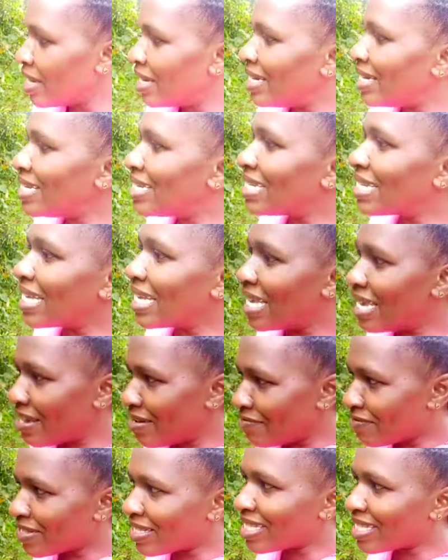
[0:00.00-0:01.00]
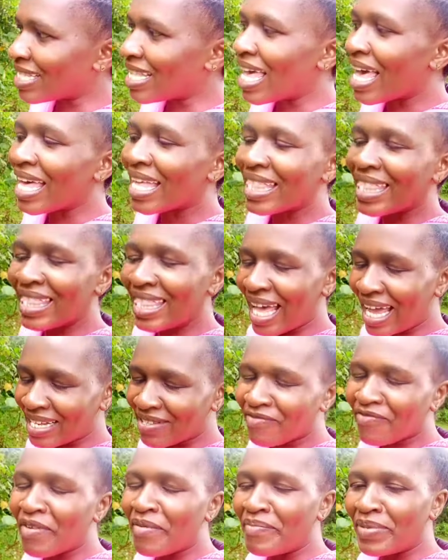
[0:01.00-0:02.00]
it gives that
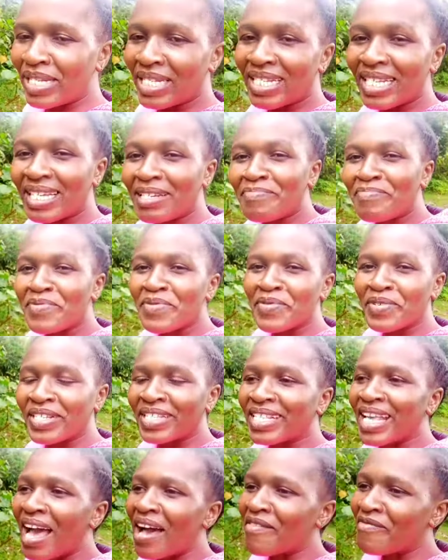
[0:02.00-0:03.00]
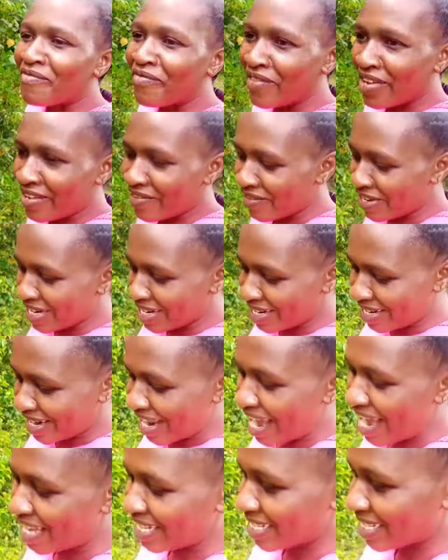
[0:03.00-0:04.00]
fermented porridge a very
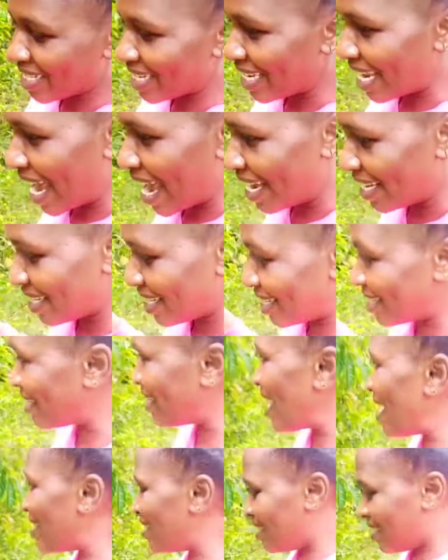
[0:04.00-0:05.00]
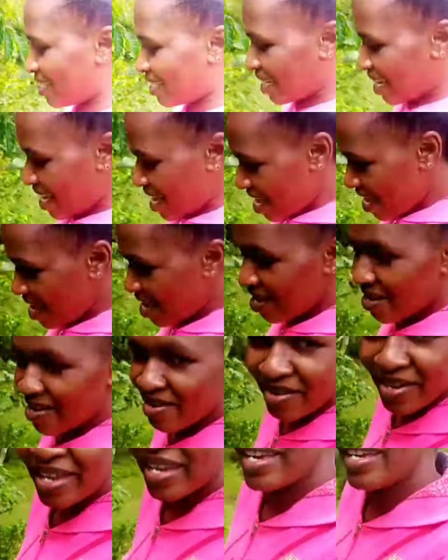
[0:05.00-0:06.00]
nice scent.
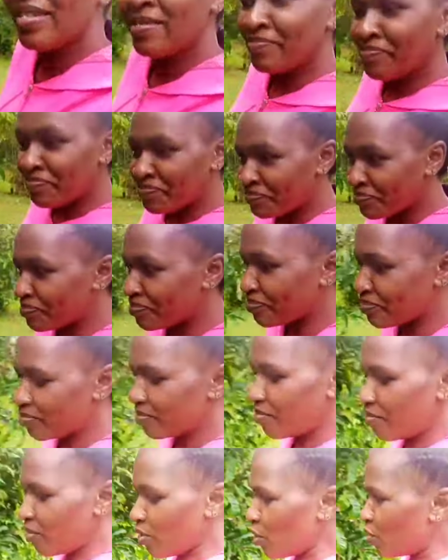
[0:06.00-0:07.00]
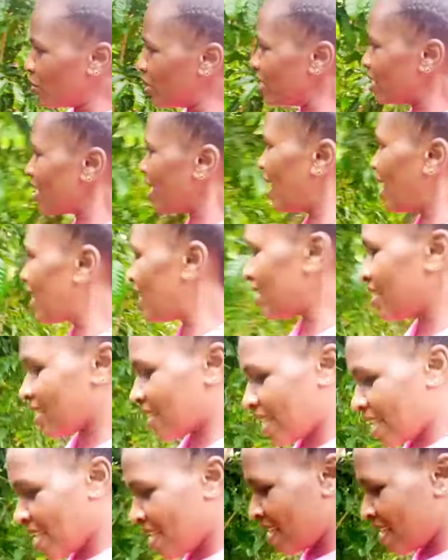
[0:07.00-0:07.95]
Okay, what else?